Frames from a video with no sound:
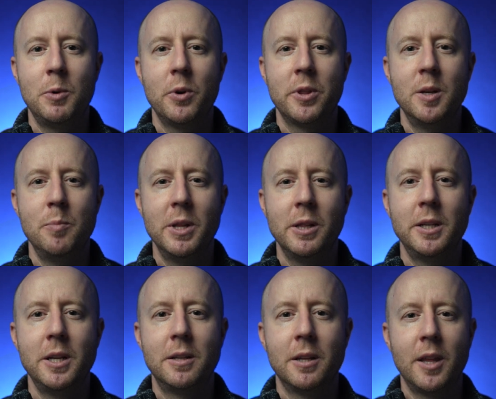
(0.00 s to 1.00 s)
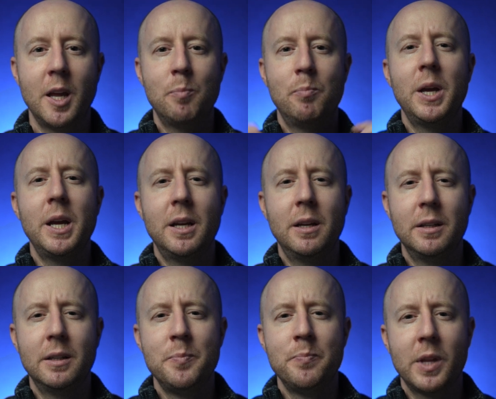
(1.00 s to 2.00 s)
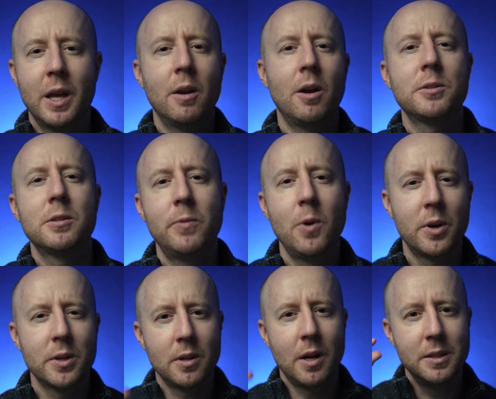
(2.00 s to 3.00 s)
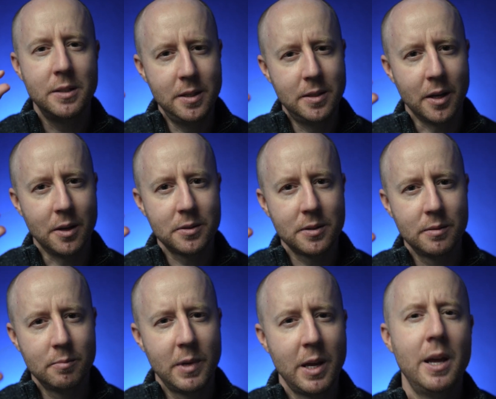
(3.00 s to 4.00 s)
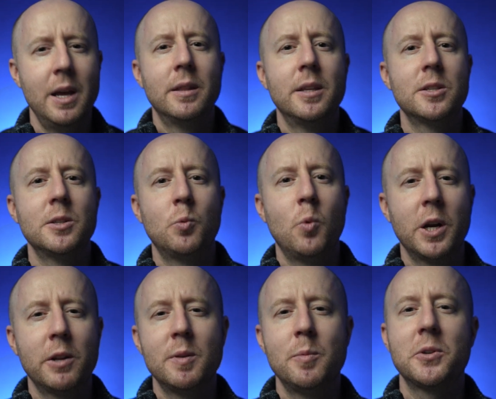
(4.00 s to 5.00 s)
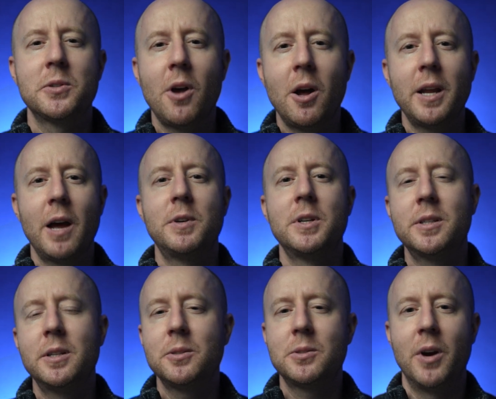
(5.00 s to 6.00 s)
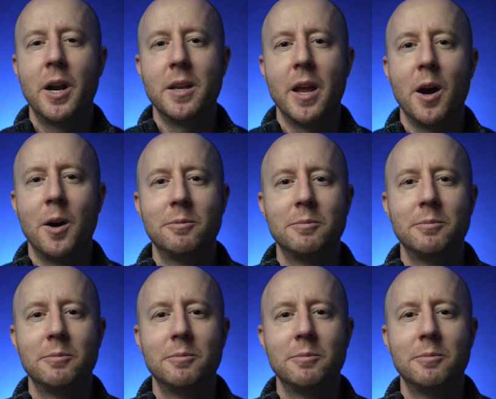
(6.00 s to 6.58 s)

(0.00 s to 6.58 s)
with an ability to think big and also focus on details. This is one of the most sought-after skills right now.